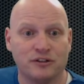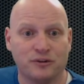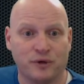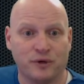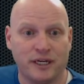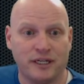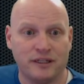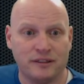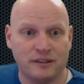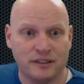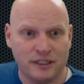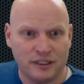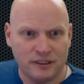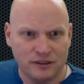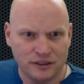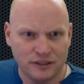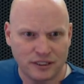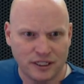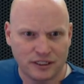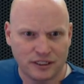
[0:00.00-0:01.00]
Great.
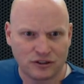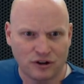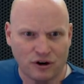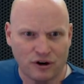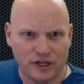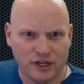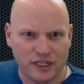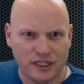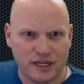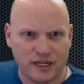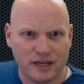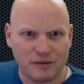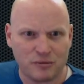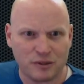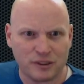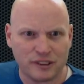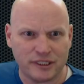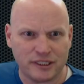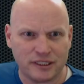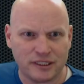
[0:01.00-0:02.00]
Looks like it's already
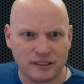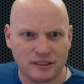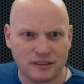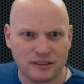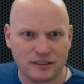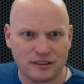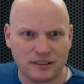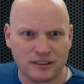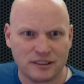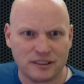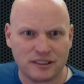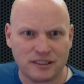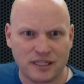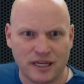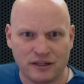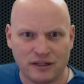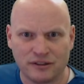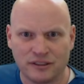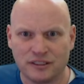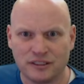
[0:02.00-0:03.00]
enabling
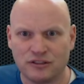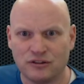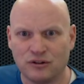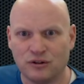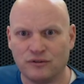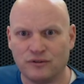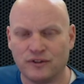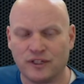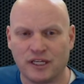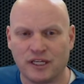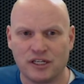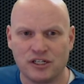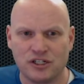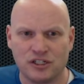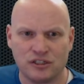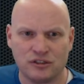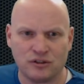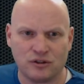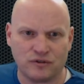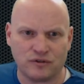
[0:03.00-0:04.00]
staleness
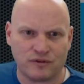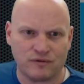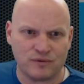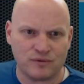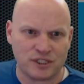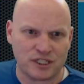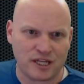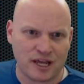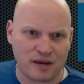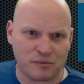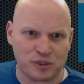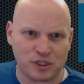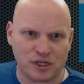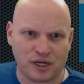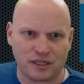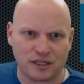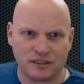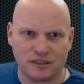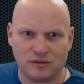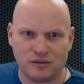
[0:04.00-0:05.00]
notifications so if the
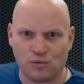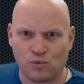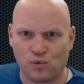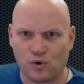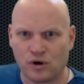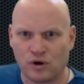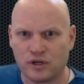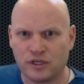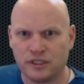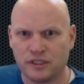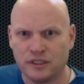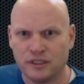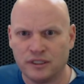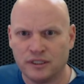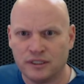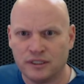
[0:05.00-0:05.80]
snapshot didn't work.